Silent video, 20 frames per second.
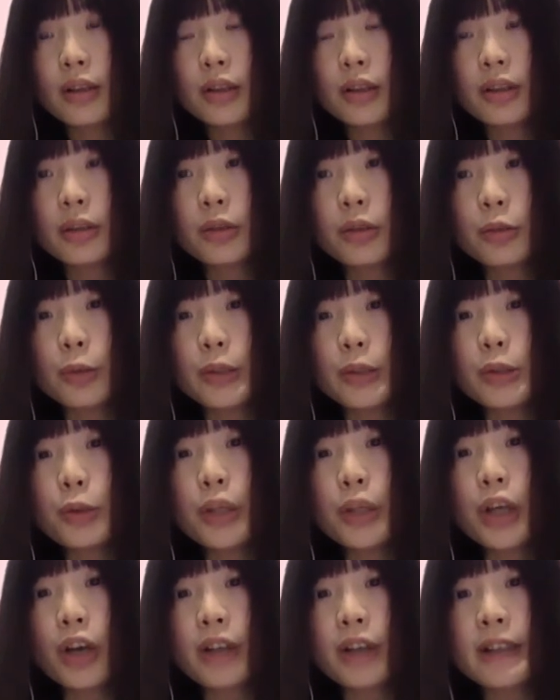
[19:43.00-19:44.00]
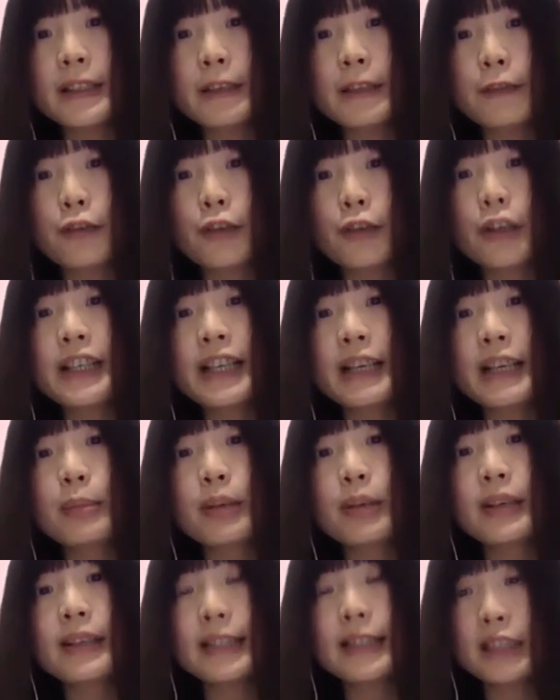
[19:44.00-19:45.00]
which we call the deferred
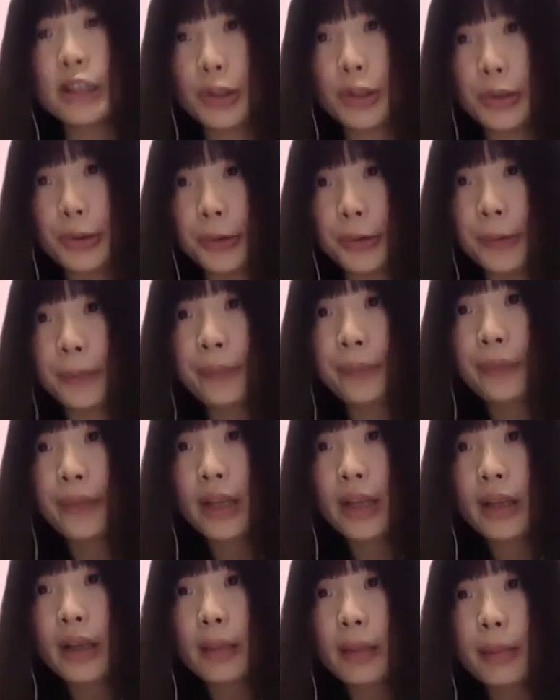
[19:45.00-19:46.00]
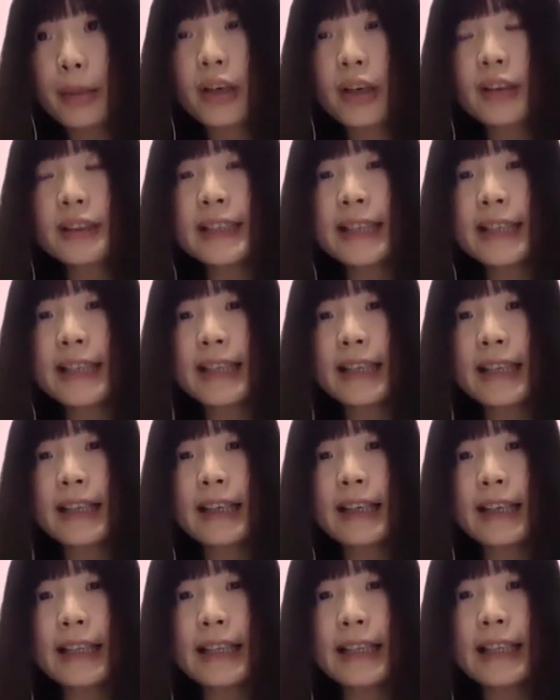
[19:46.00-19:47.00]
number is 2, because
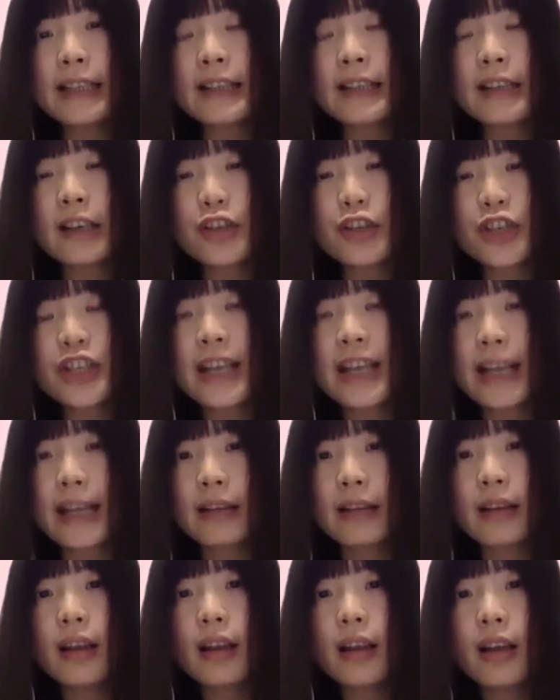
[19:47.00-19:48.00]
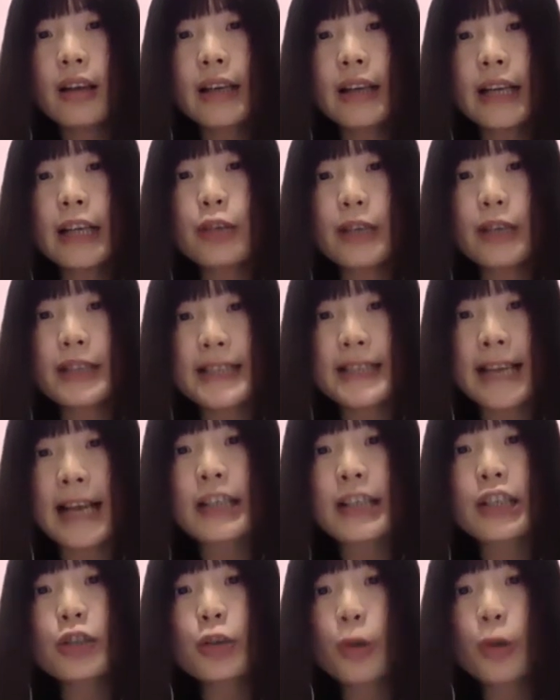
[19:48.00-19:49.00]
she can, okay,
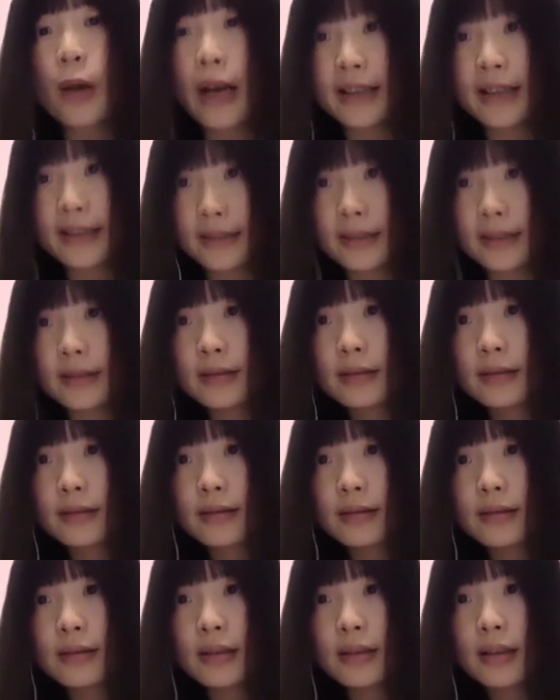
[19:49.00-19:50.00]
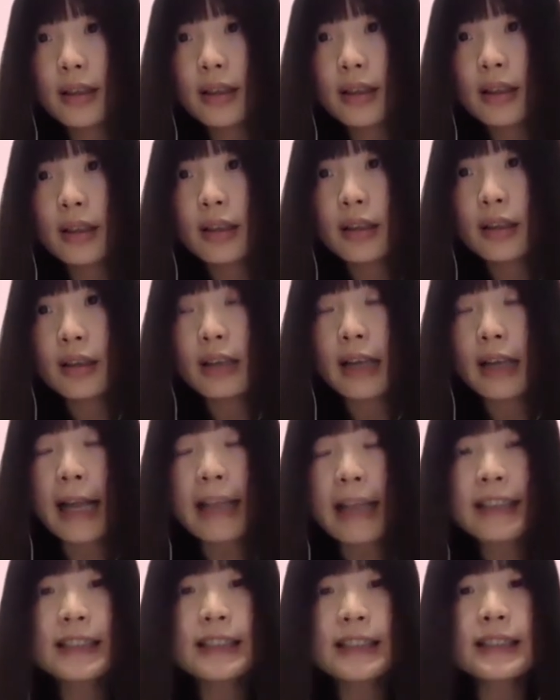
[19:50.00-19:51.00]
reject twice.
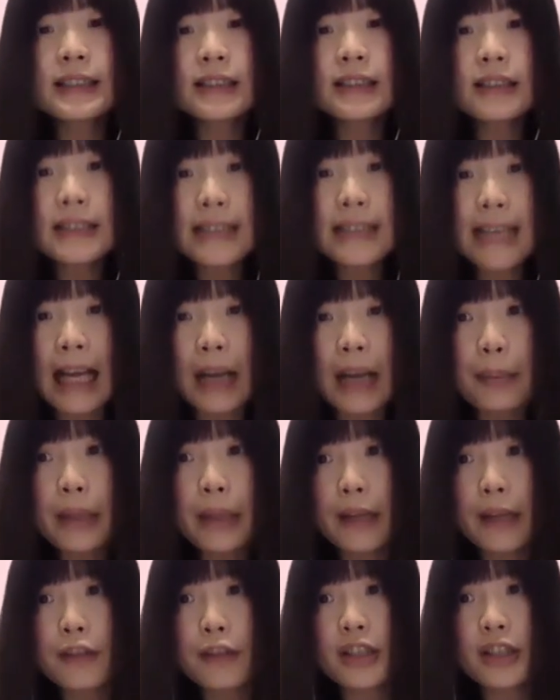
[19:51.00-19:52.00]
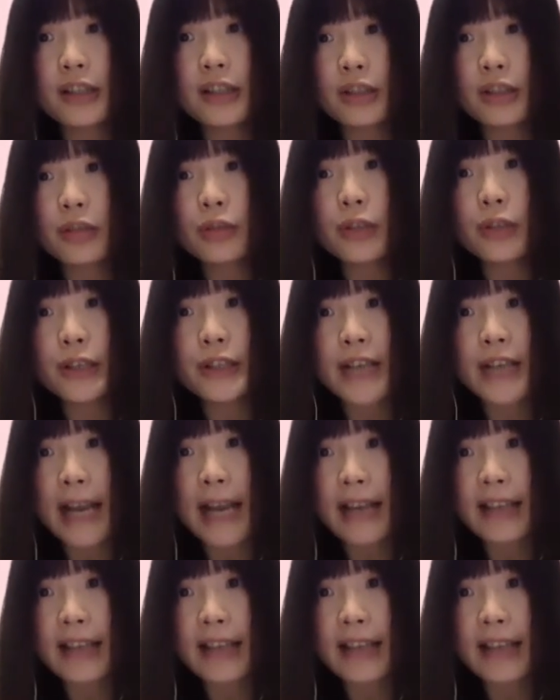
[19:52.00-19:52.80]
At the 3rd time, if she still reject